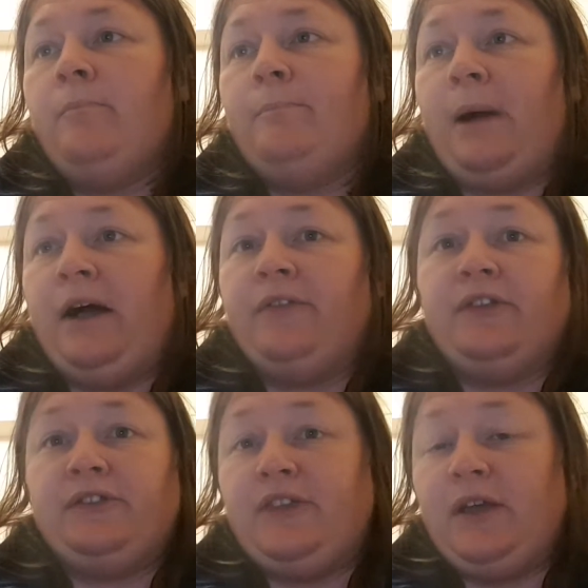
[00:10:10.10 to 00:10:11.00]

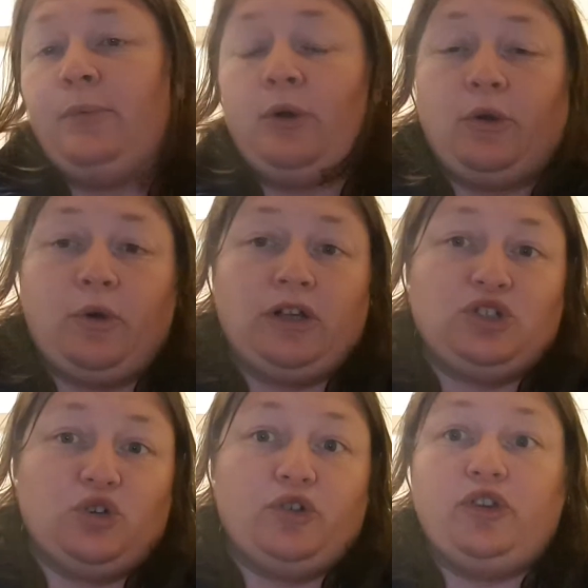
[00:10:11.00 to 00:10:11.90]
But they weren't quite
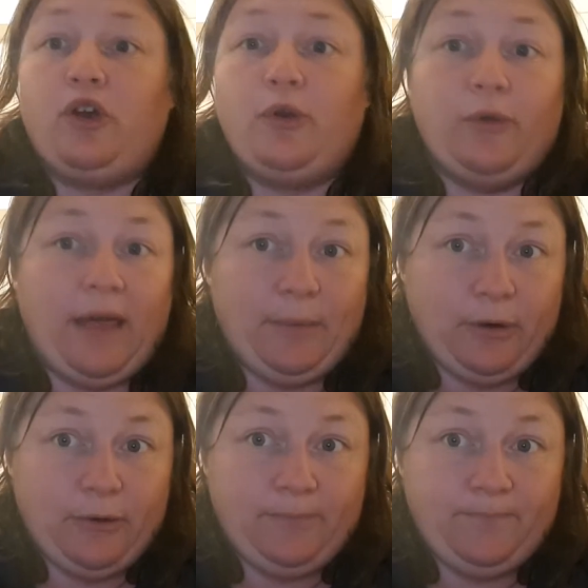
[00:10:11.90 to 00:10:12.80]
sure, who they
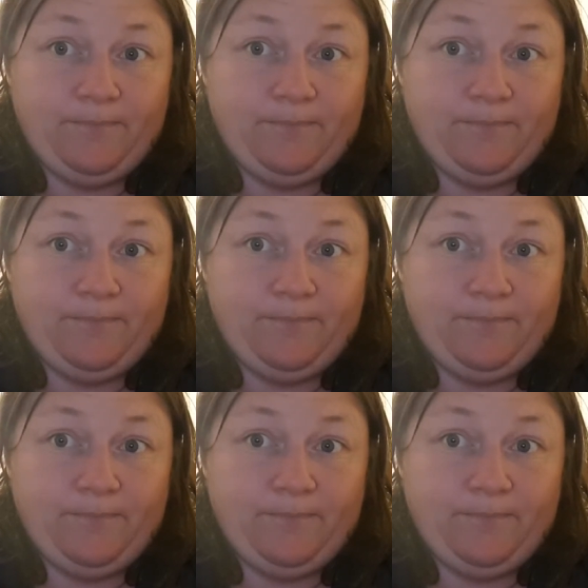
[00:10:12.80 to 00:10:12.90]
were.